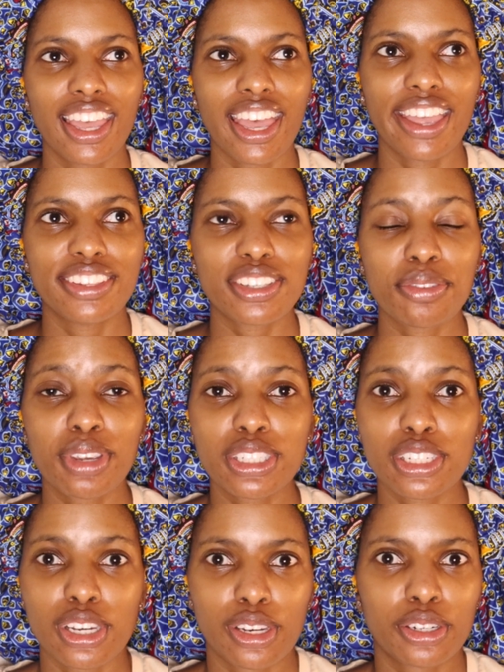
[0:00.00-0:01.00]
has
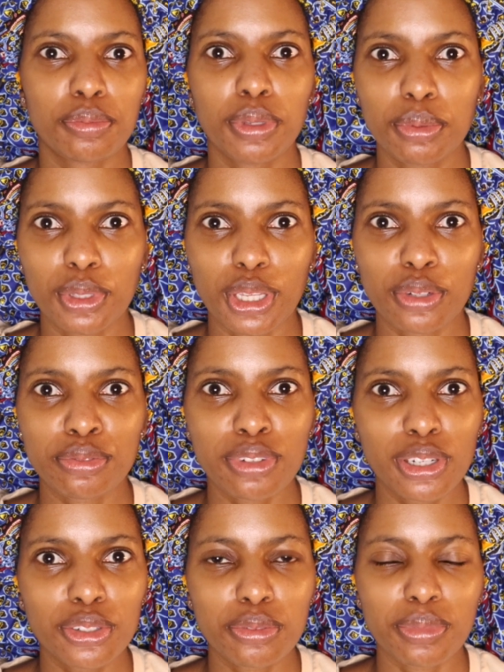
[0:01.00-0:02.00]
affected a lot of people that
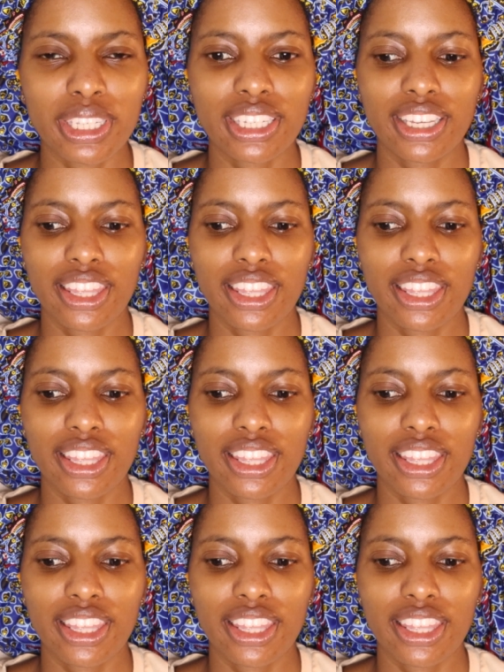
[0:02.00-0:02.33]
followed me,